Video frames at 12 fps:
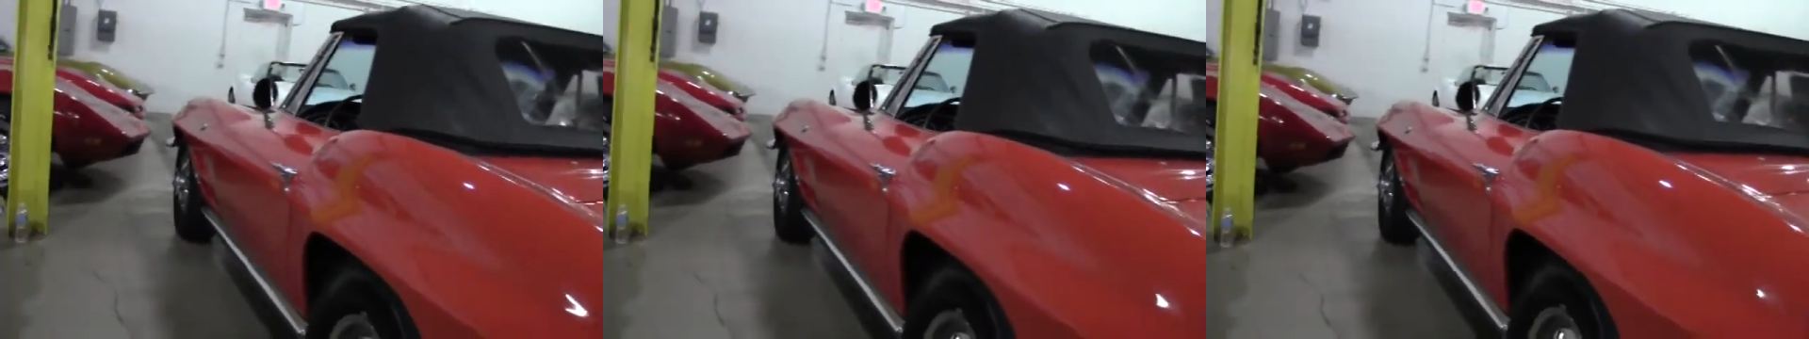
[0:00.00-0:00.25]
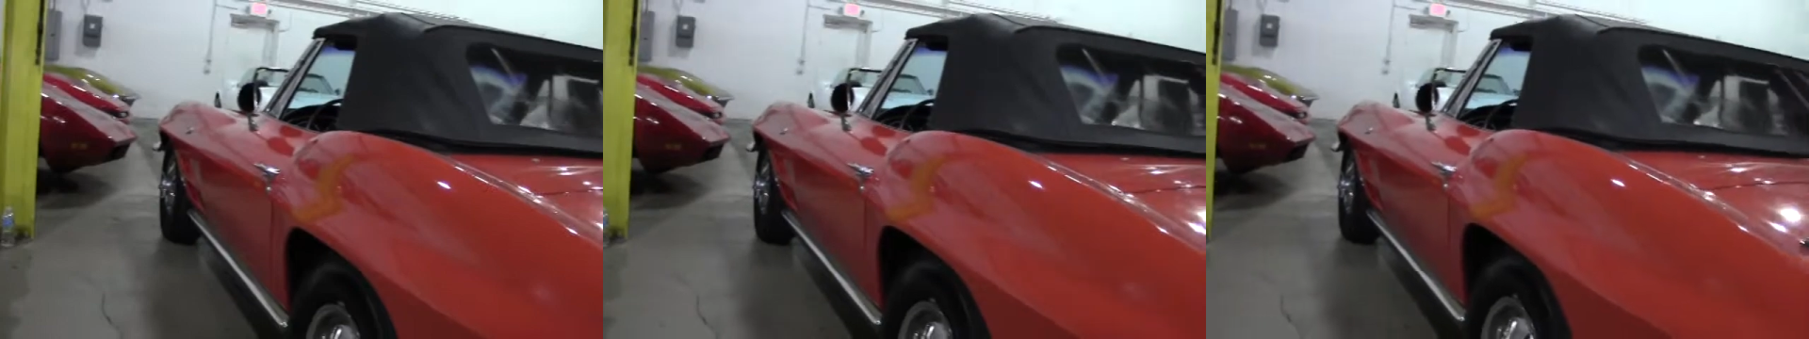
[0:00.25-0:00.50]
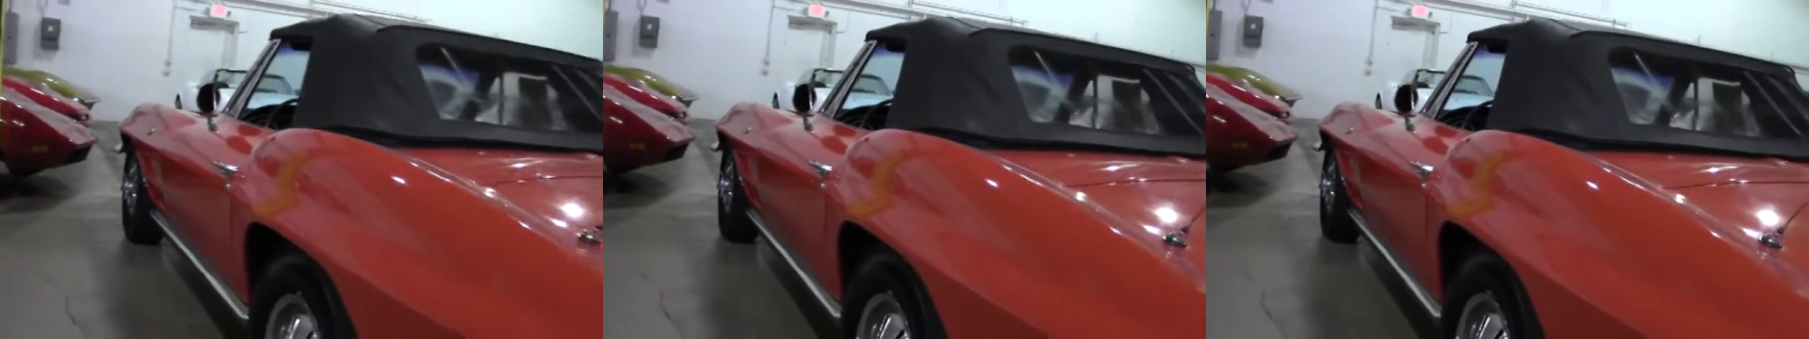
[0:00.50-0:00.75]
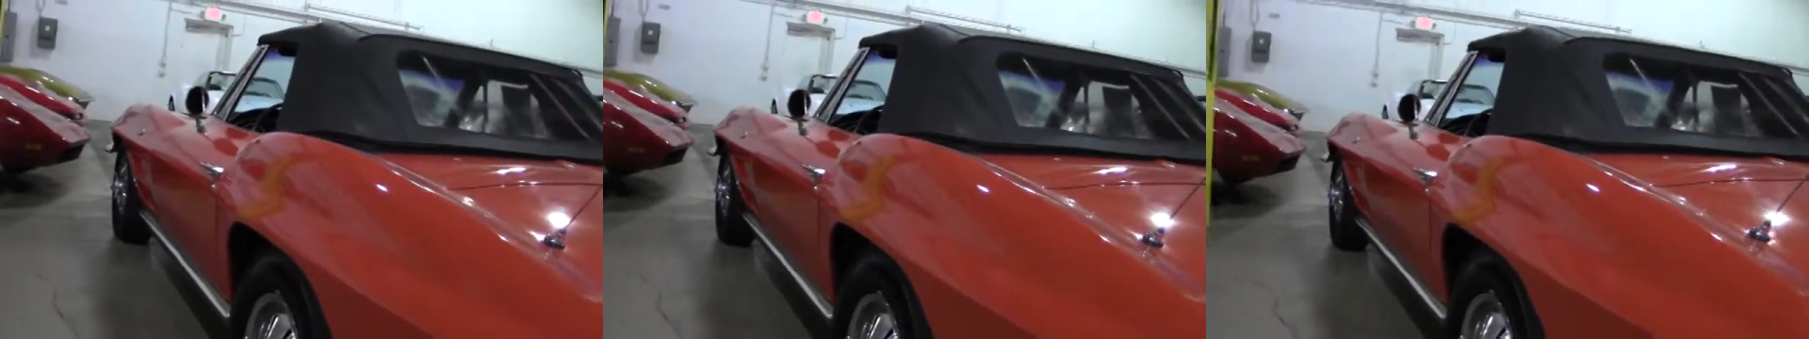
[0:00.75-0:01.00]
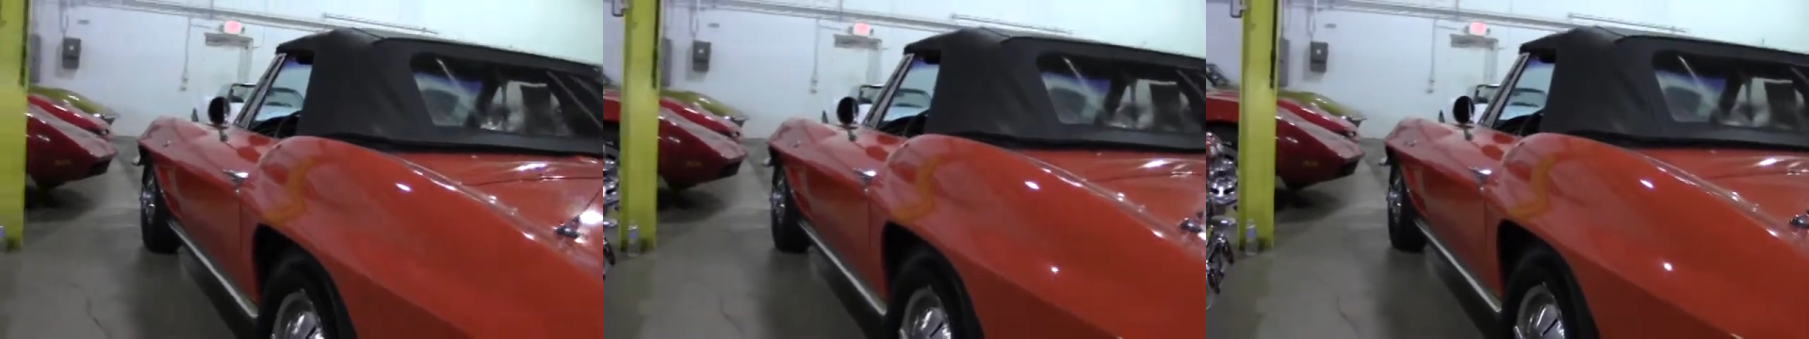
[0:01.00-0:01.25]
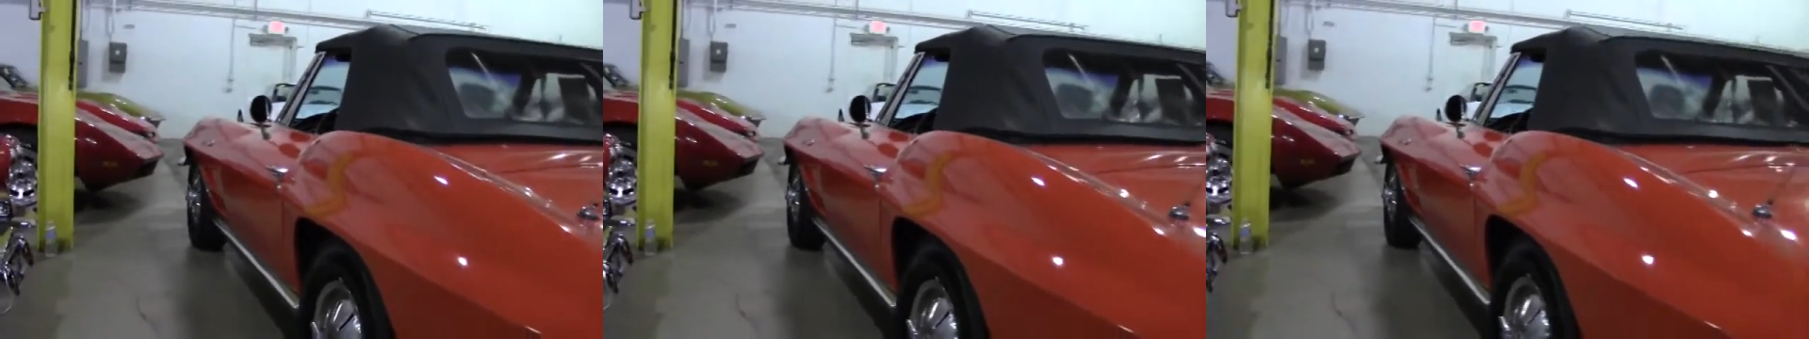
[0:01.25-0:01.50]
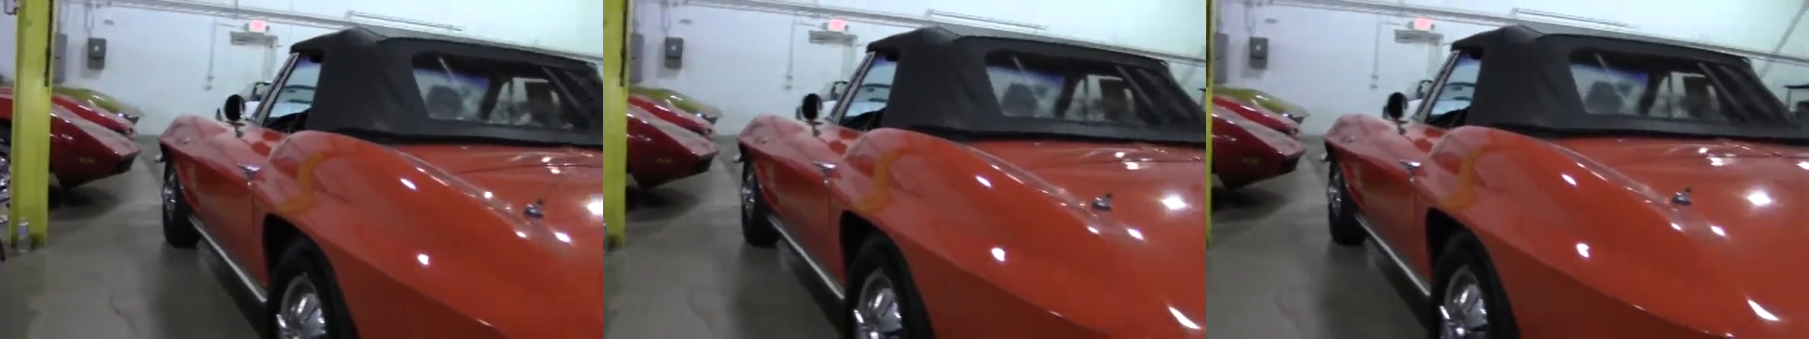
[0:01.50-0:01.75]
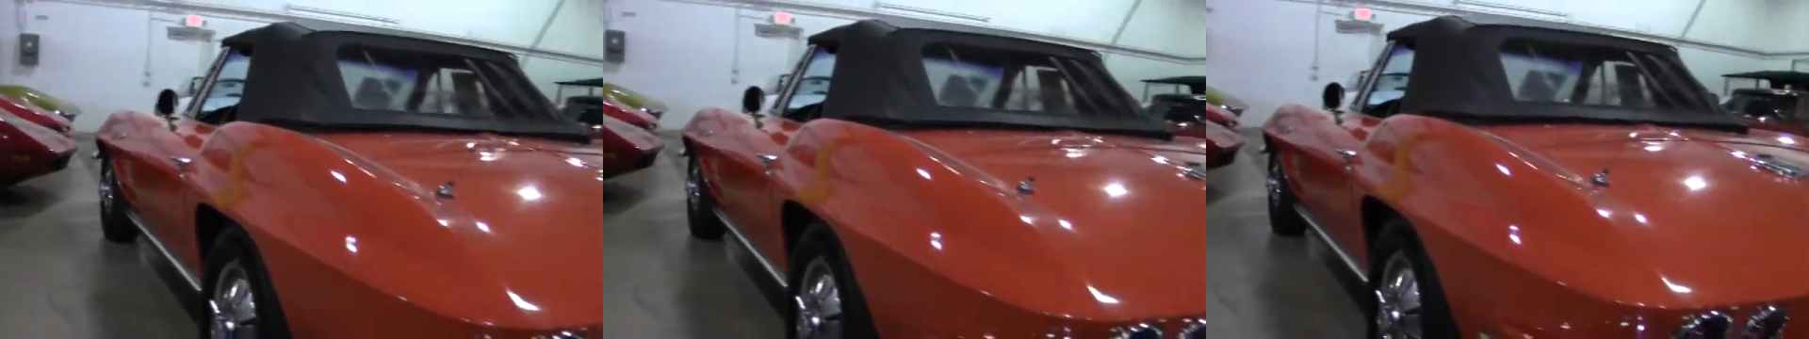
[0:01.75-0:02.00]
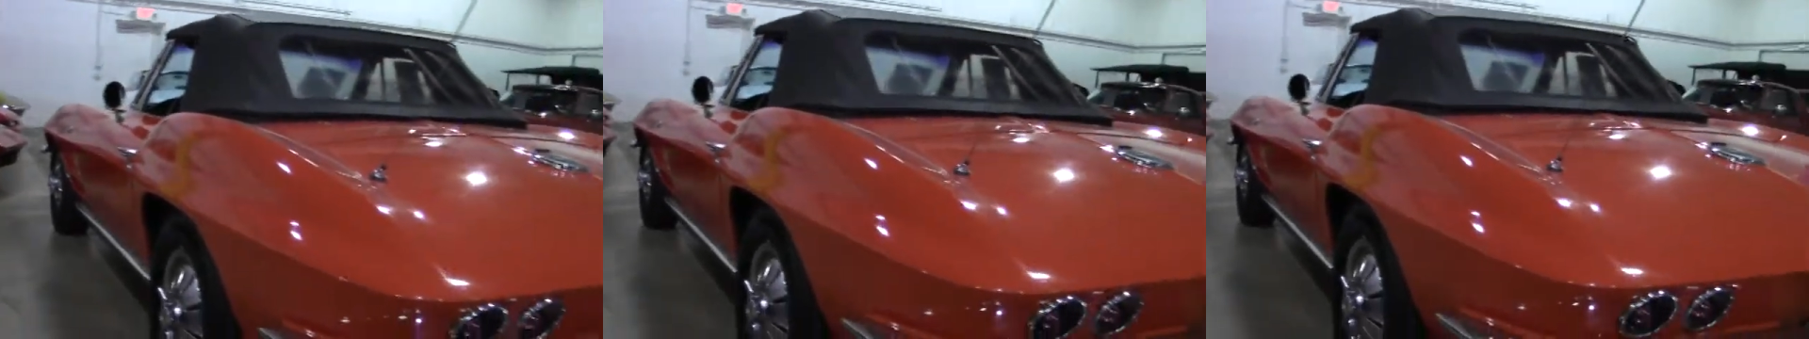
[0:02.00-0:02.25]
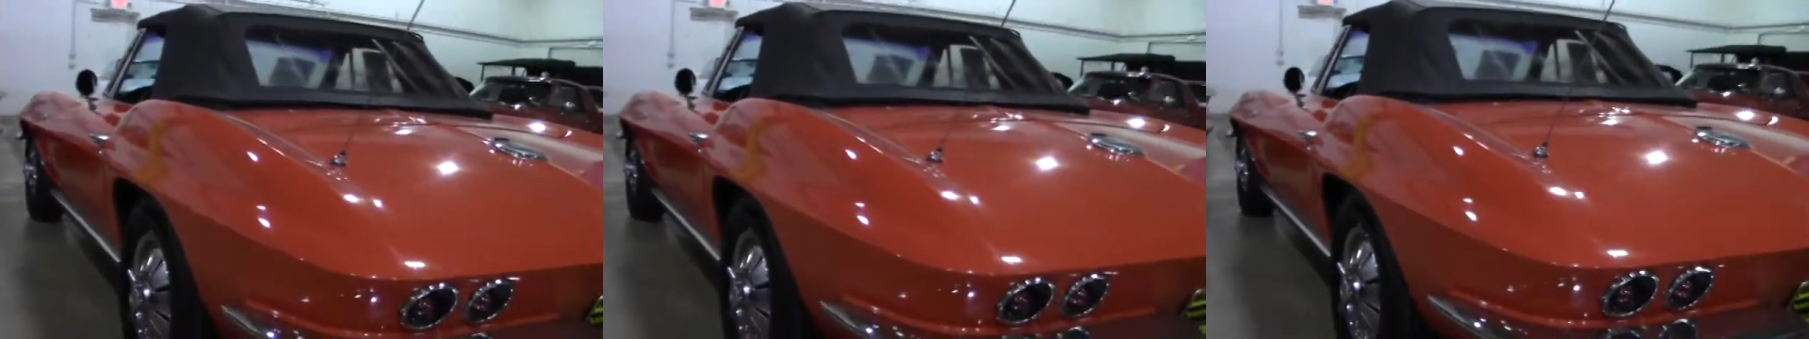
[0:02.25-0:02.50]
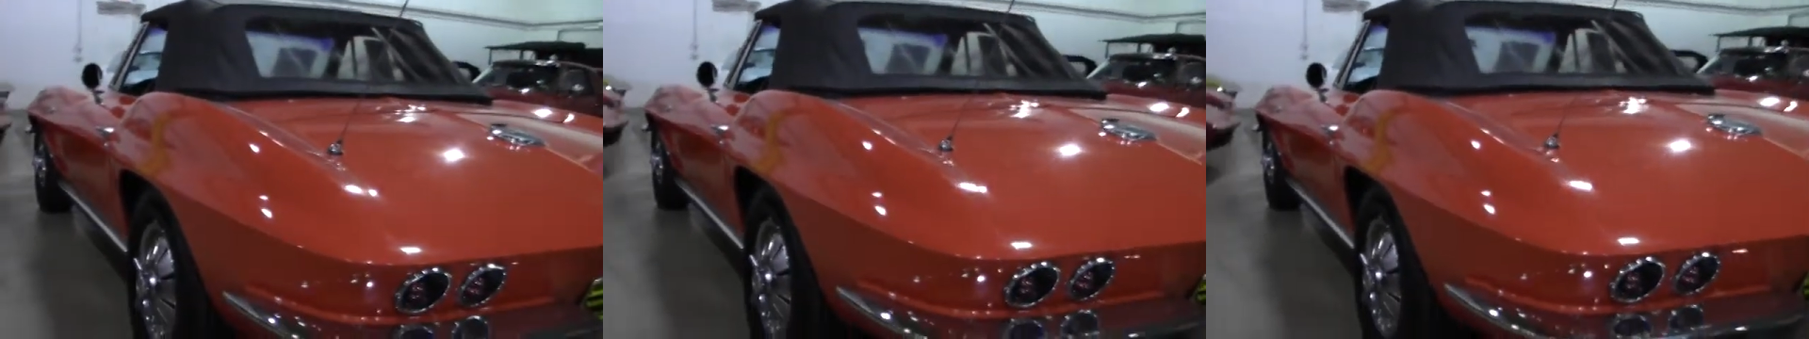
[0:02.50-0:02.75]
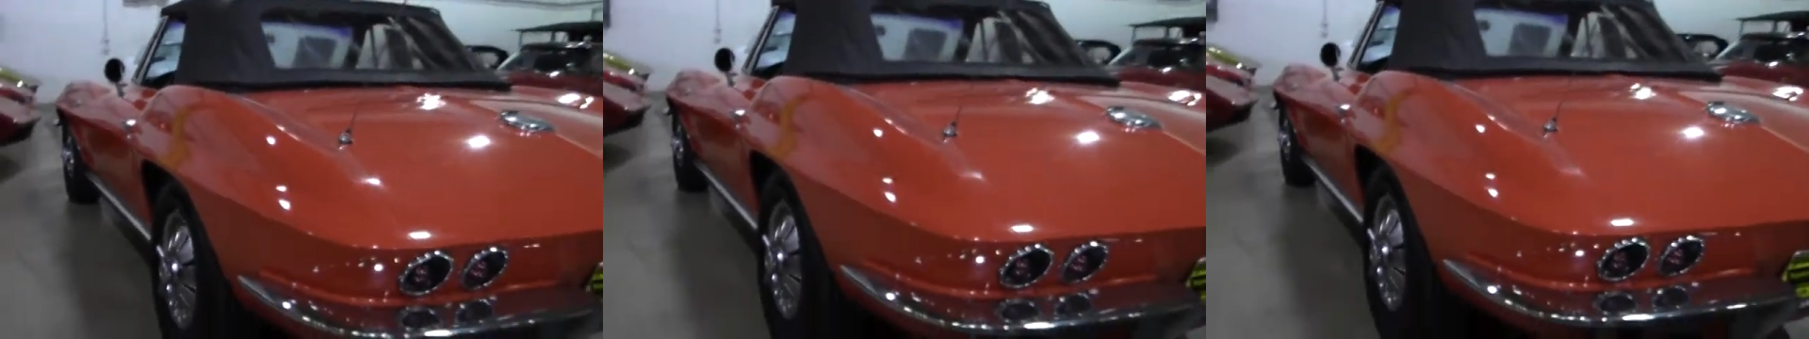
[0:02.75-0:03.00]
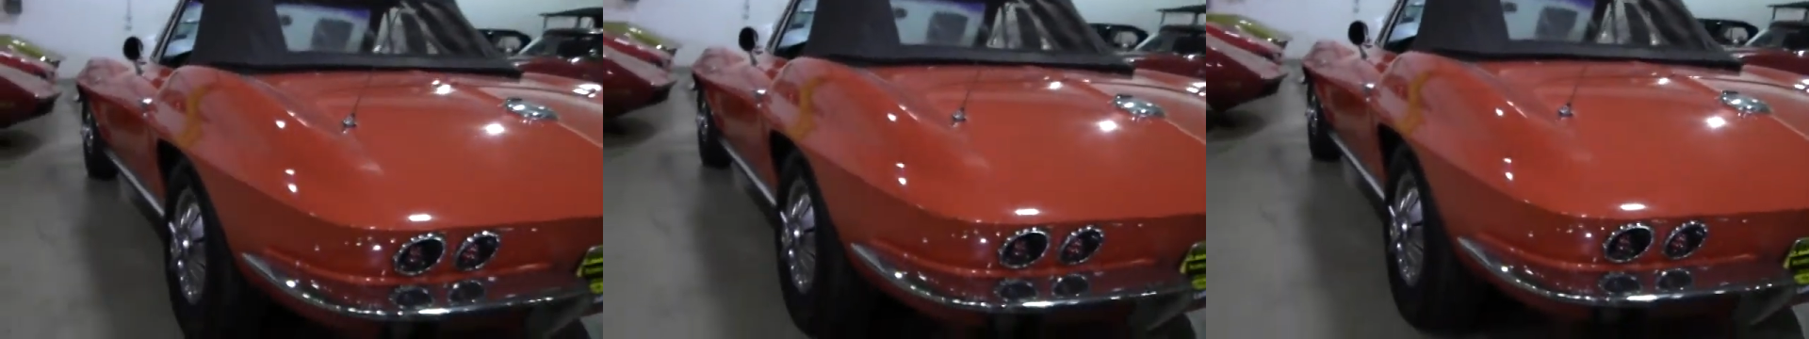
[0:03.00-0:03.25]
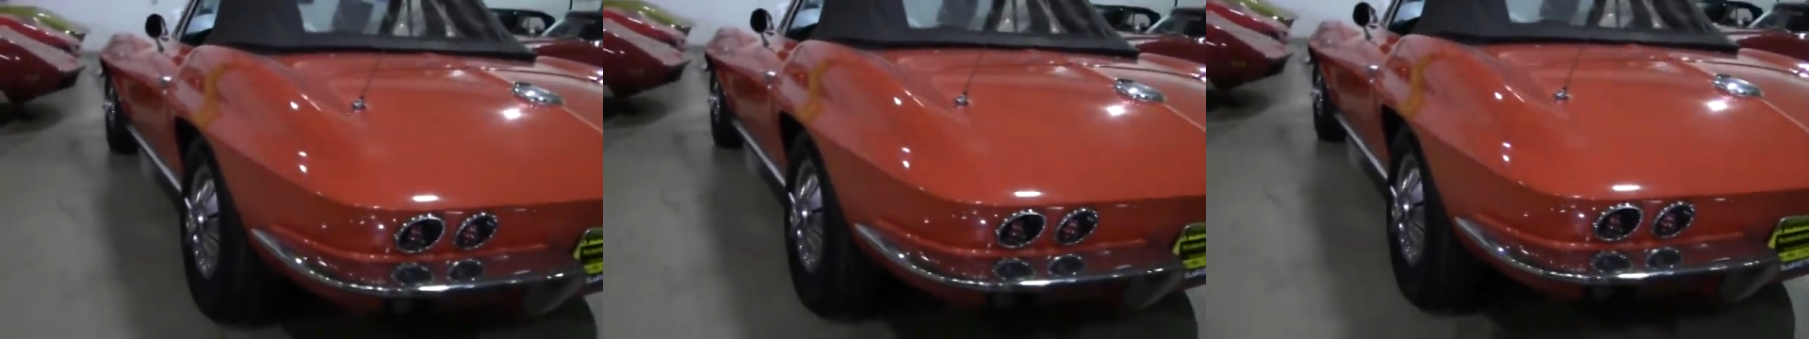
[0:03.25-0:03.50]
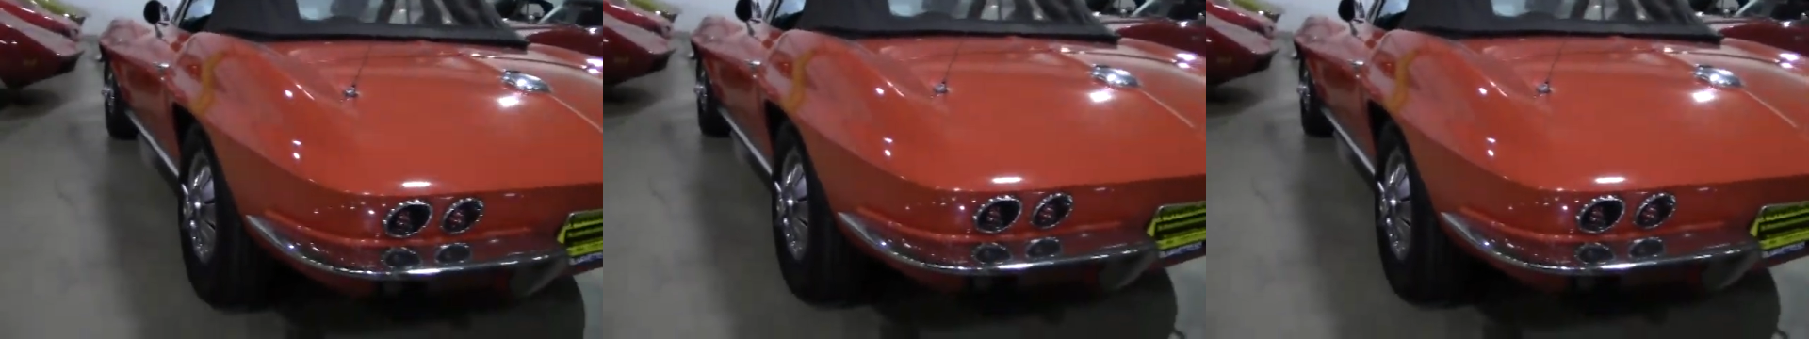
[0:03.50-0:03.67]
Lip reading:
No face is visible, so there are no lips to read.